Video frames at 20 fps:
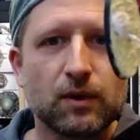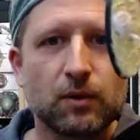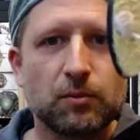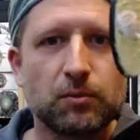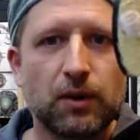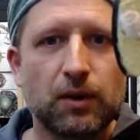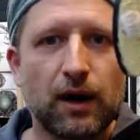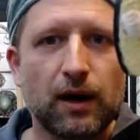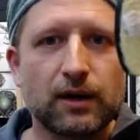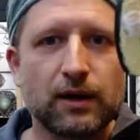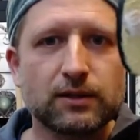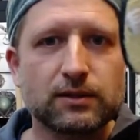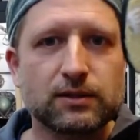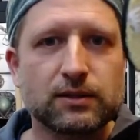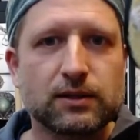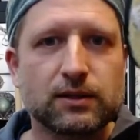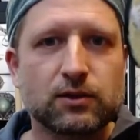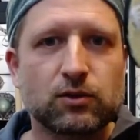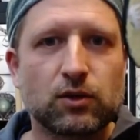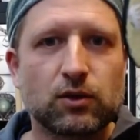part,
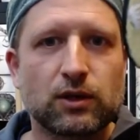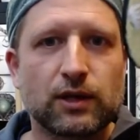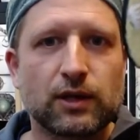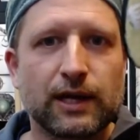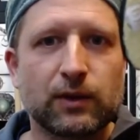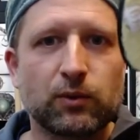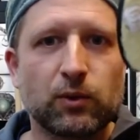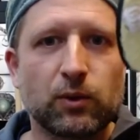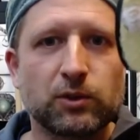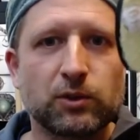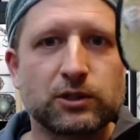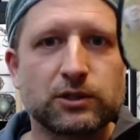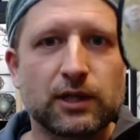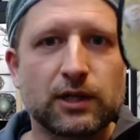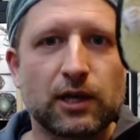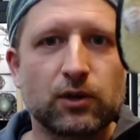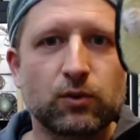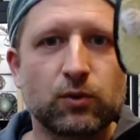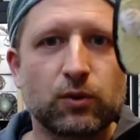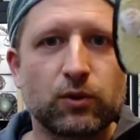and today we will
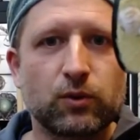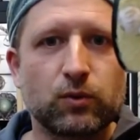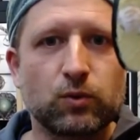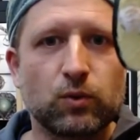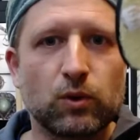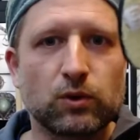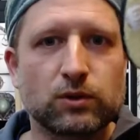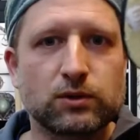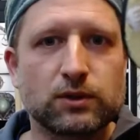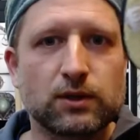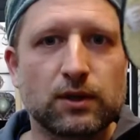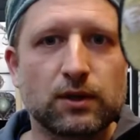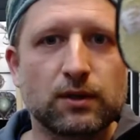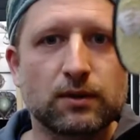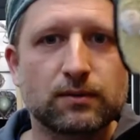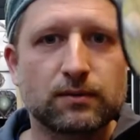start with the water.